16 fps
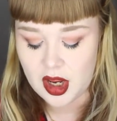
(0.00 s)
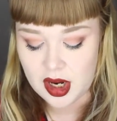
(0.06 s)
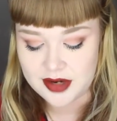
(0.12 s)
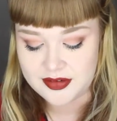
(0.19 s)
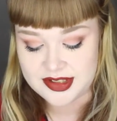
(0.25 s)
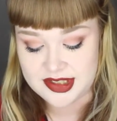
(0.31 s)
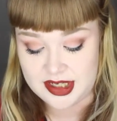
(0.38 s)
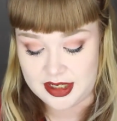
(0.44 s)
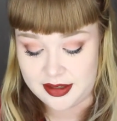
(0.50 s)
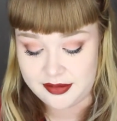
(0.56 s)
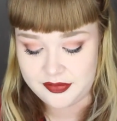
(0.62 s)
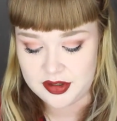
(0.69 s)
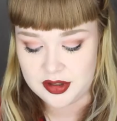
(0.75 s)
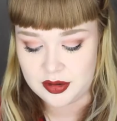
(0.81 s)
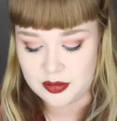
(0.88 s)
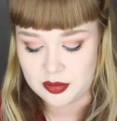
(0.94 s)
I
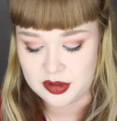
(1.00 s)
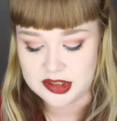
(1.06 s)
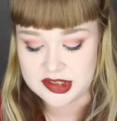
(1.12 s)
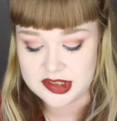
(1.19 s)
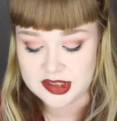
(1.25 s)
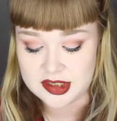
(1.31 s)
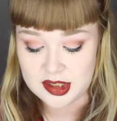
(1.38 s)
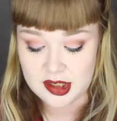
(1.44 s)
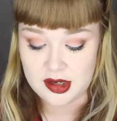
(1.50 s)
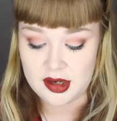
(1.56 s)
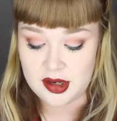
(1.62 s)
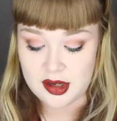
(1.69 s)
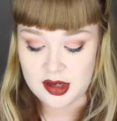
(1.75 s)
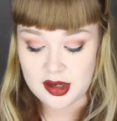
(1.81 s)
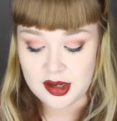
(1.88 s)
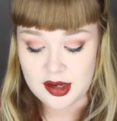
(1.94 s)
received was,
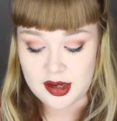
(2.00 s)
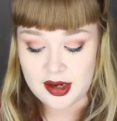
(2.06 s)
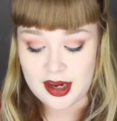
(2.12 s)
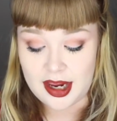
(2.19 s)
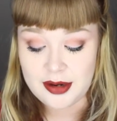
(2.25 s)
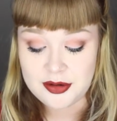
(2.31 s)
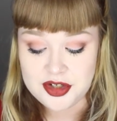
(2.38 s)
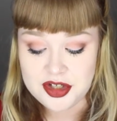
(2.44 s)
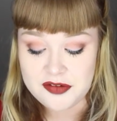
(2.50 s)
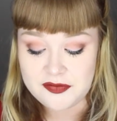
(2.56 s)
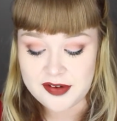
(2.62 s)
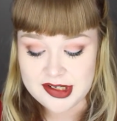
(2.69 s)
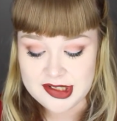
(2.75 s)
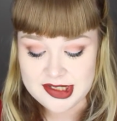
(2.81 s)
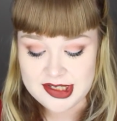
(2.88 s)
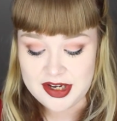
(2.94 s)
how would you
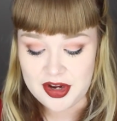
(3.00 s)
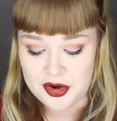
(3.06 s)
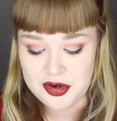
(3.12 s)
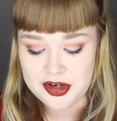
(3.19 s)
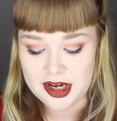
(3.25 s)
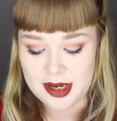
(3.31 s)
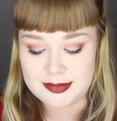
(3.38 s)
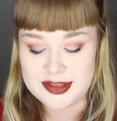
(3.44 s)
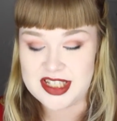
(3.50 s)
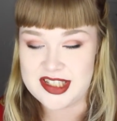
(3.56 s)
fancy a hookup